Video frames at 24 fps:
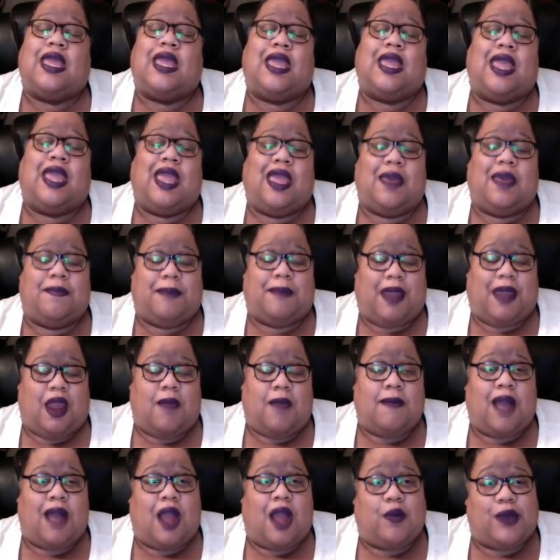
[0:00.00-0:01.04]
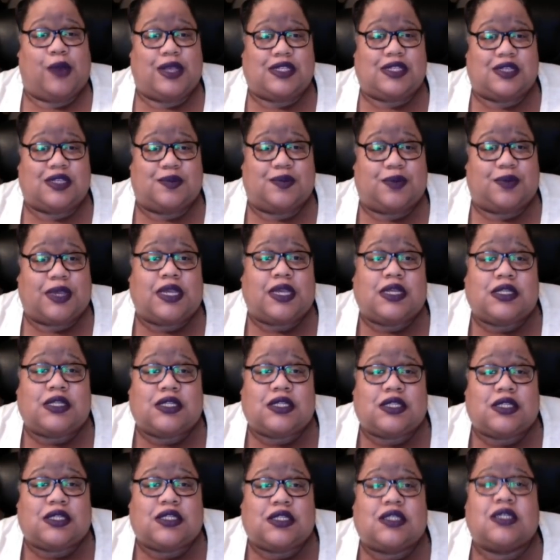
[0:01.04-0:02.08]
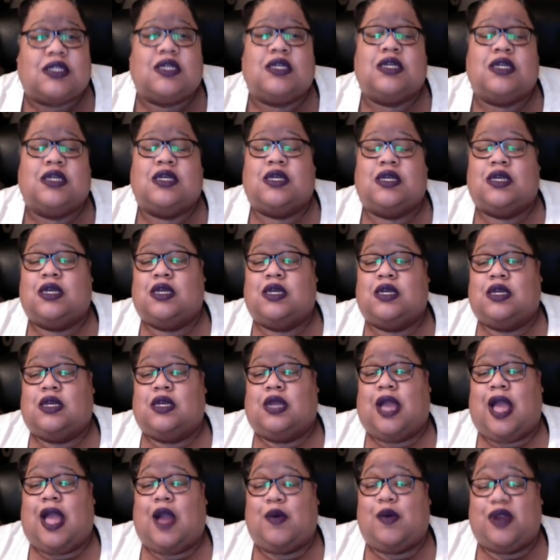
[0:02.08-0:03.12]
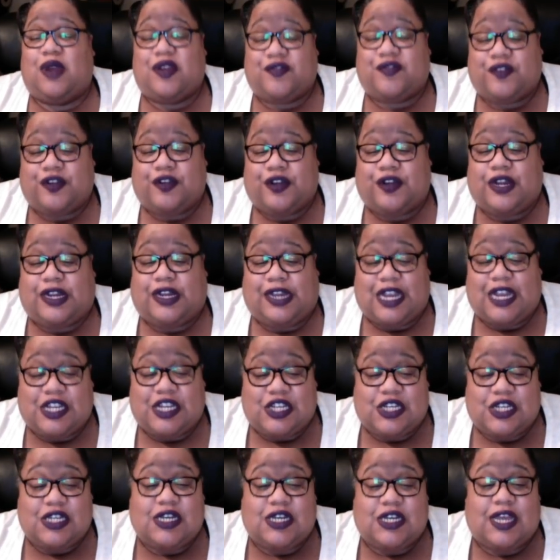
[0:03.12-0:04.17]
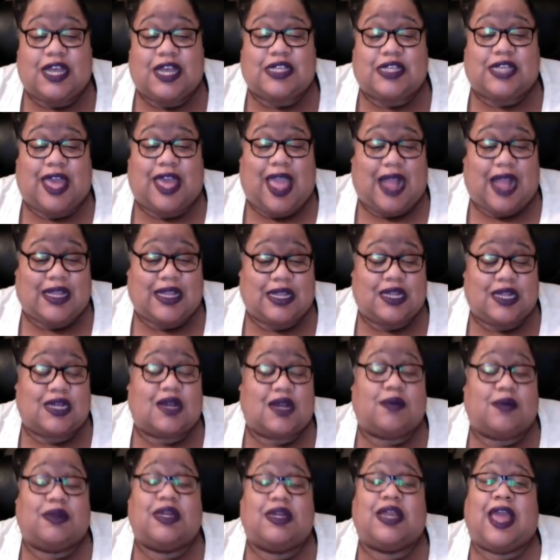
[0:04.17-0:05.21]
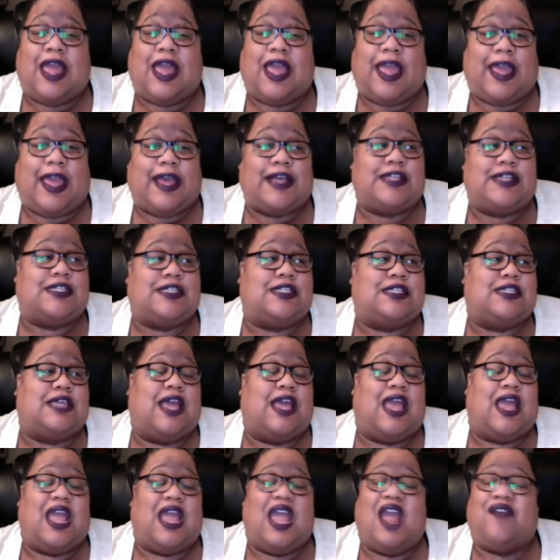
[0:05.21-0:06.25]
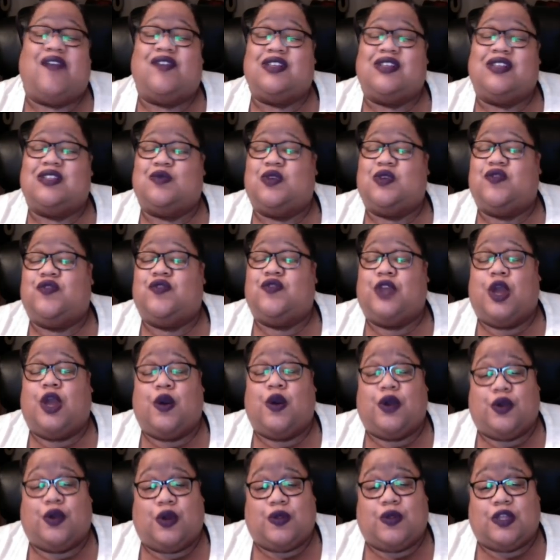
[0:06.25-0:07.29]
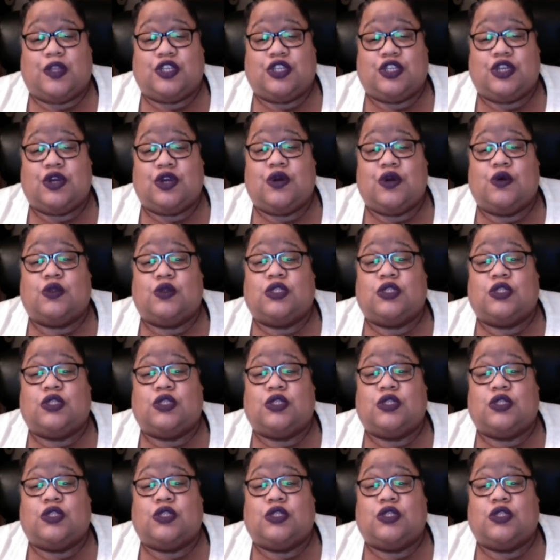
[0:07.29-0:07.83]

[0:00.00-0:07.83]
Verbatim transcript: And may her mom rest in peace. However, Angela has acted a complete ass ever since we've known her on the show.